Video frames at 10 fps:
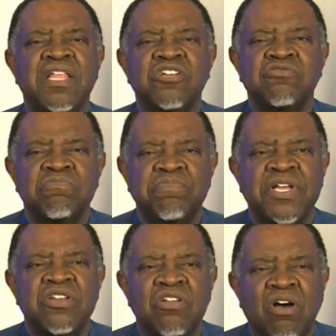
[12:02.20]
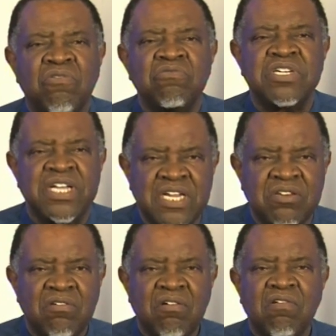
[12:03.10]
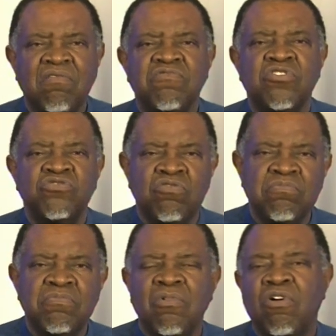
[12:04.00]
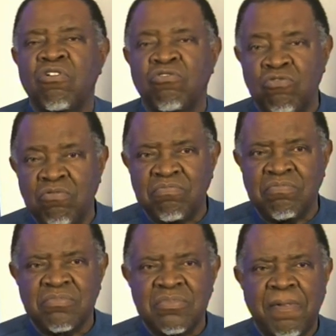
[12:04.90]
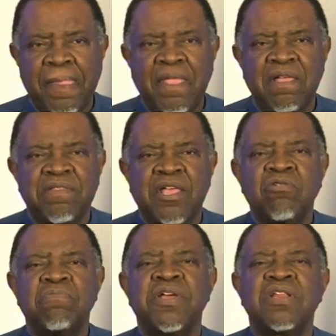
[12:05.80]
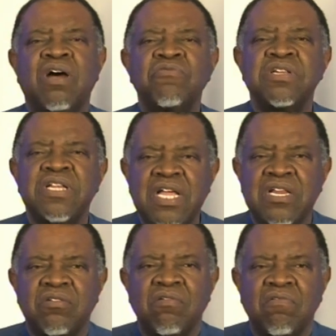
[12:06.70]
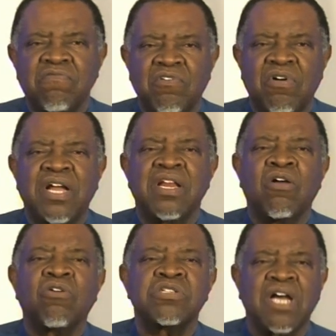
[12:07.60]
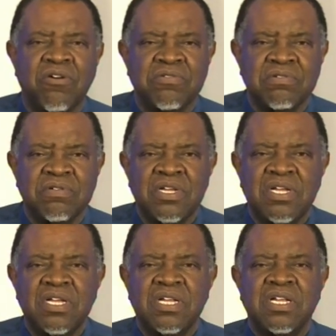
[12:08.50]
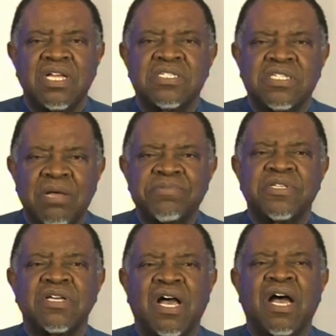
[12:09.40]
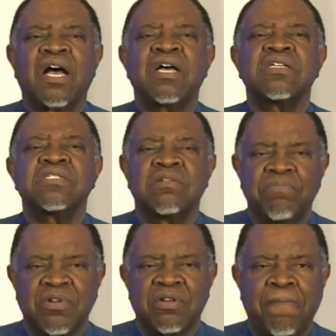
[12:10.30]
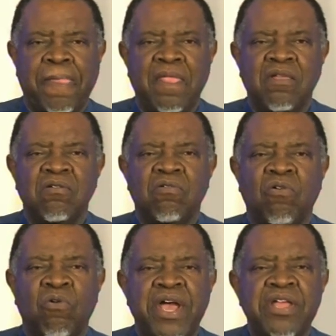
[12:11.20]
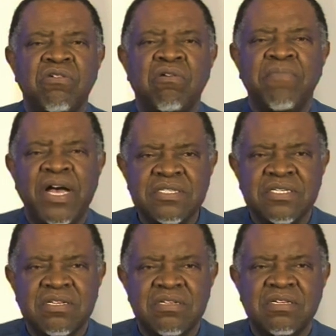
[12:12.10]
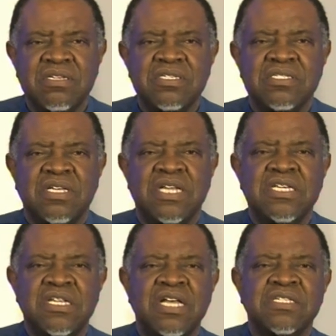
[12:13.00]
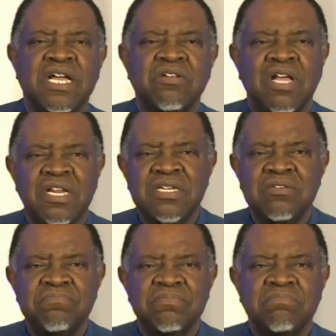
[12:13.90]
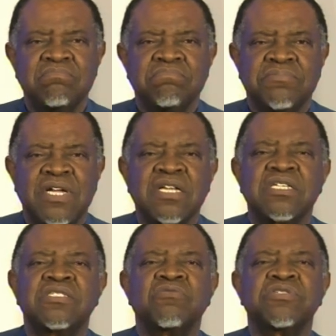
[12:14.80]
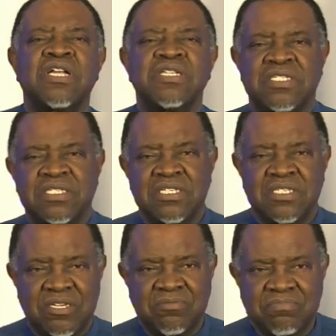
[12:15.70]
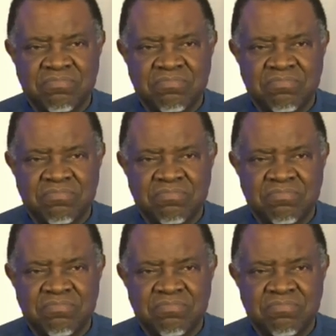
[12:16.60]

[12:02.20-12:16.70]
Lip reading: there should be no need for doom or gloom. There will be no need for a lockdown. The steps are simple. Wear your mask, sanitize regularly, practice social distancing.